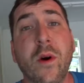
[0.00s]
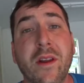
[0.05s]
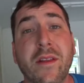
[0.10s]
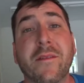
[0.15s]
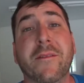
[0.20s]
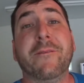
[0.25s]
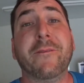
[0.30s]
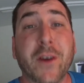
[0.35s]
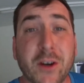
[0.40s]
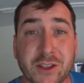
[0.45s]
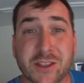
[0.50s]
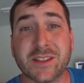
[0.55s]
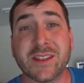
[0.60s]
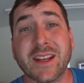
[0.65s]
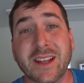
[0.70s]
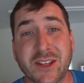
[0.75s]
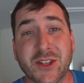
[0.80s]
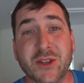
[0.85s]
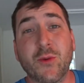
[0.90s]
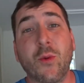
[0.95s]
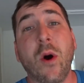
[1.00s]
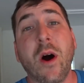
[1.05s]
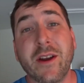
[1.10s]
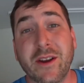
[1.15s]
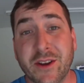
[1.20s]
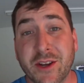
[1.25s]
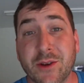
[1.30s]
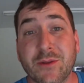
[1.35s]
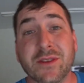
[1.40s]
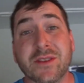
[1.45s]
One of the first things you
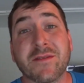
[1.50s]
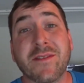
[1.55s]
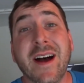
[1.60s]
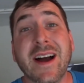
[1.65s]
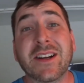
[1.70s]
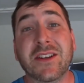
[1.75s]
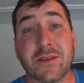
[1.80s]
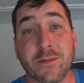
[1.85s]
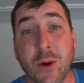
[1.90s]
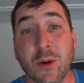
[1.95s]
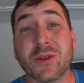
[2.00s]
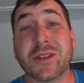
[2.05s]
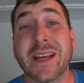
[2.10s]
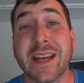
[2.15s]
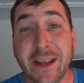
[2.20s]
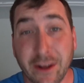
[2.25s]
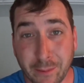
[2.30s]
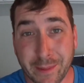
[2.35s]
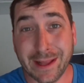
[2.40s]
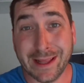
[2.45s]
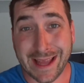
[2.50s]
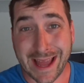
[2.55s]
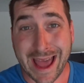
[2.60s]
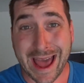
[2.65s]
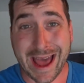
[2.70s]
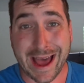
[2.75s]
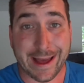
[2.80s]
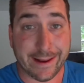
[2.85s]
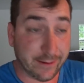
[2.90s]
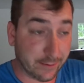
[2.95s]
want to do is find your most hillbilly
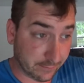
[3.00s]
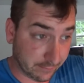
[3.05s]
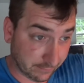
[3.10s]
hat.